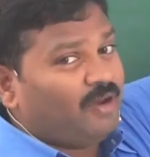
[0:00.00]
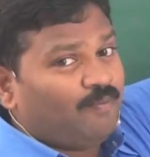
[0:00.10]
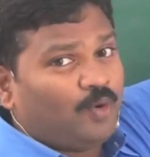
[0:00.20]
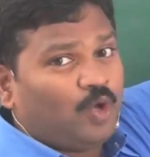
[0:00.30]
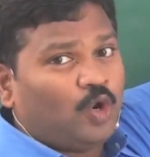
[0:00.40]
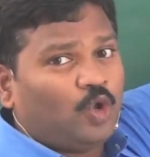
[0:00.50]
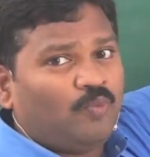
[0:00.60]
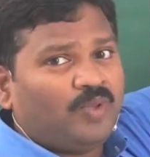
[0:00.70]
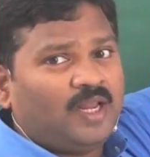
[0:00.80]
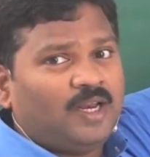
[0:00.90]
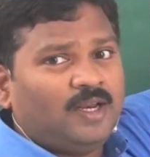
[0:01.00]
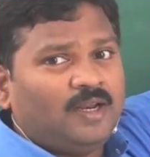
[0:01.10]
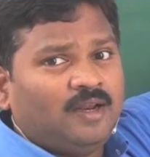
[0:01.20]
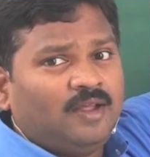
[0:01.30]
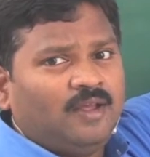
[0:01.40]
polynomial?
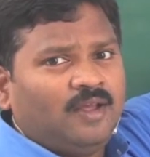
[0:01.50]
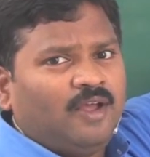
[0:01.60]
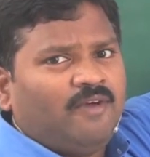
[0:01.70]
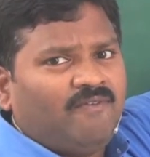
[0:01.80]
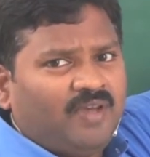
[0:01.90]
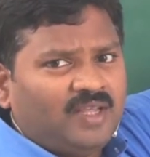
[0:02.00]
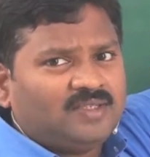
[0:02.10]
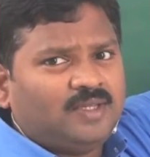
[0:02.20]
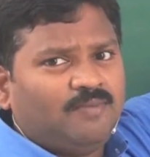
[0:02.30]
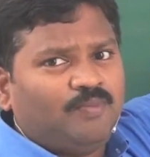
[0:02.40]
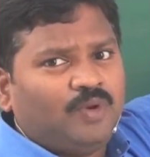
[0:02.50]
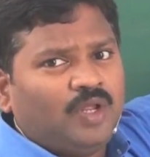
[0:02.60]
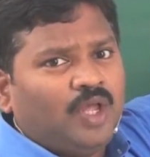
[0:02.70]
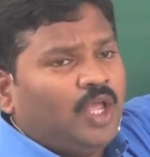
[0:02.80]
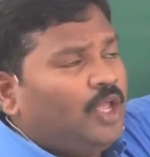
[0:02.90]
Very simple.
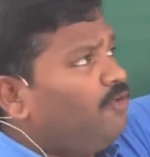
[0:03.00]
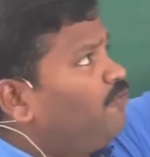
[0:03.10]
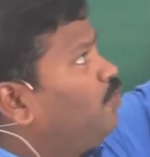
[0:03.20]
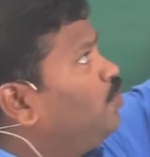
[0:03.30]
If you